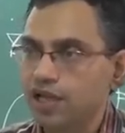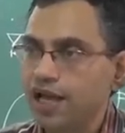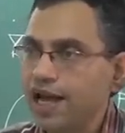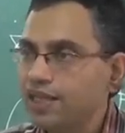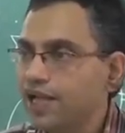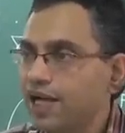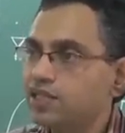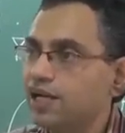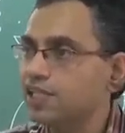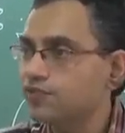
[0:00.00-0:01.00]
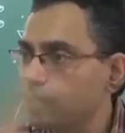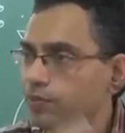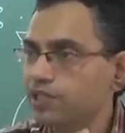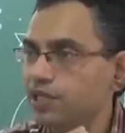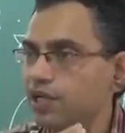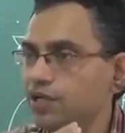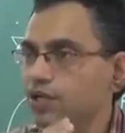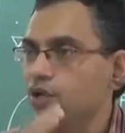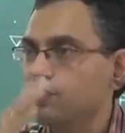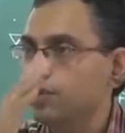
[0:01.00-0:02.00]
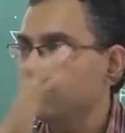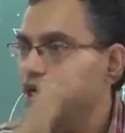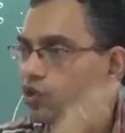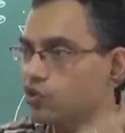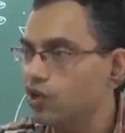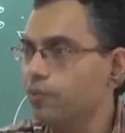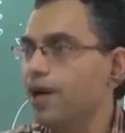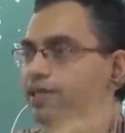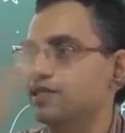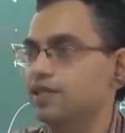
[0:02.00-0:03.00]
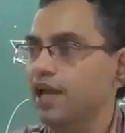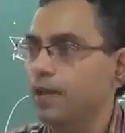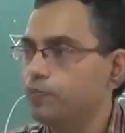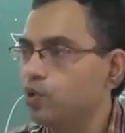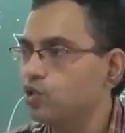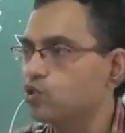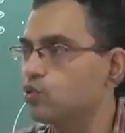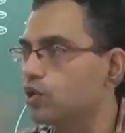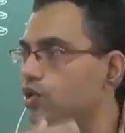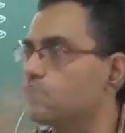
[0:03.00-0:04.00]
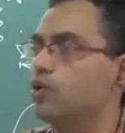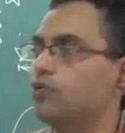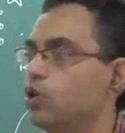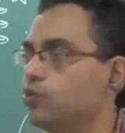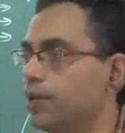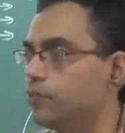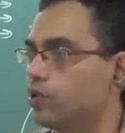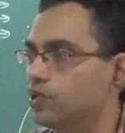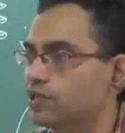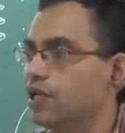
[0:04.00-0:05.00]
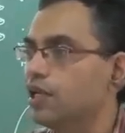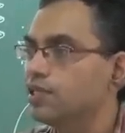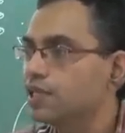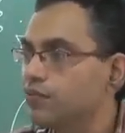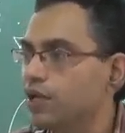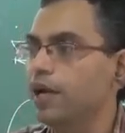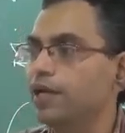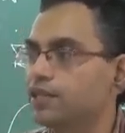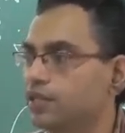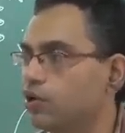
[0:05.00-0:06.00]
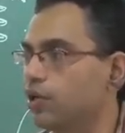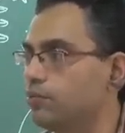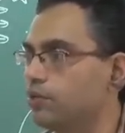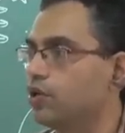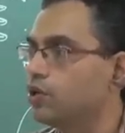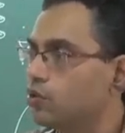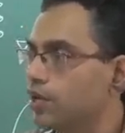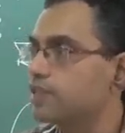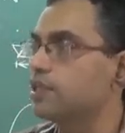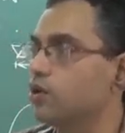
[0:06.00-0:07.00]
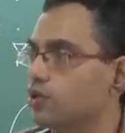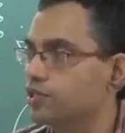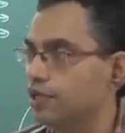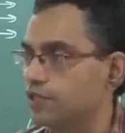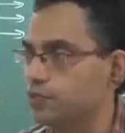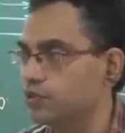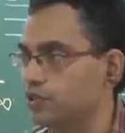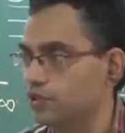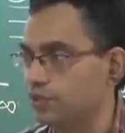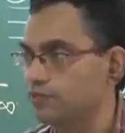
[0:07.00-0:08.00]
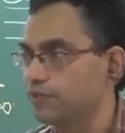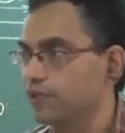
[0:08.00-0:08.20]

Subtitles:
and that transformation from control mass approach to control volume approach is given by a theorem known as Reynolds transport theorem.